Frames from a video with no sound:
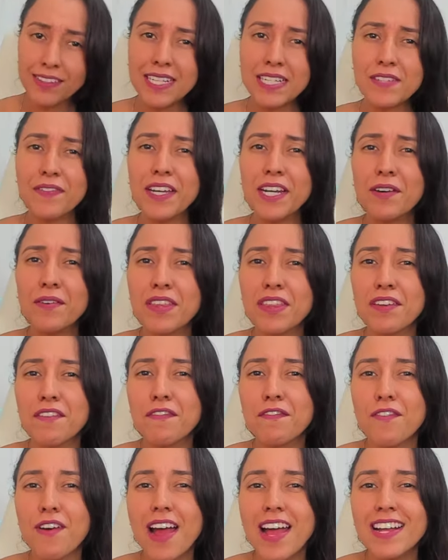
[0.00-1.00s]
this video with a
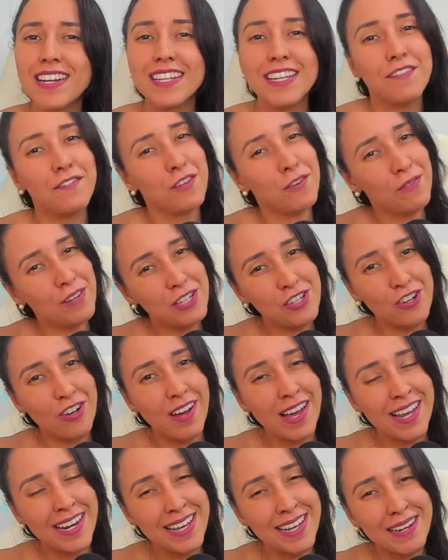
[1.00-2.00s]
friend if you
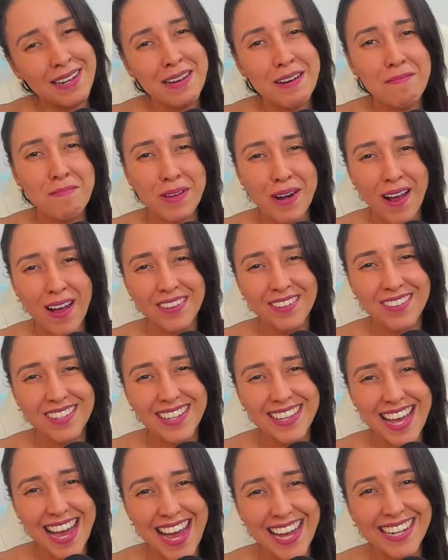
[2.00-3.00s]
enjoyed it. But other than
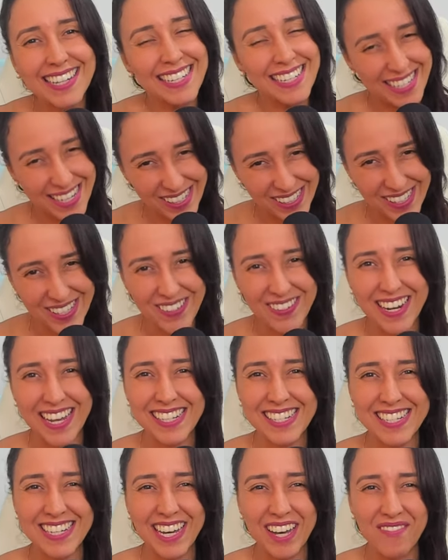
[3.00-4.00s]
that, I'll see you
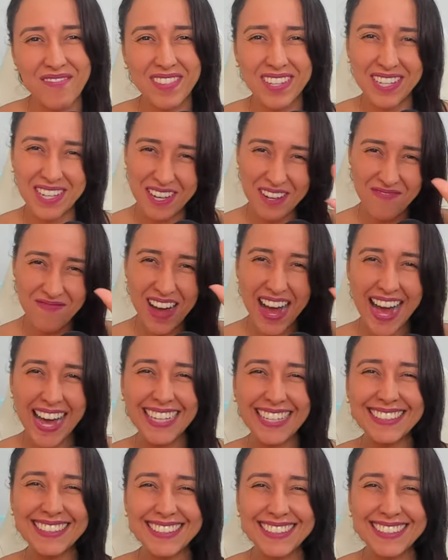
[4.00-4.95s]
next time. Bye.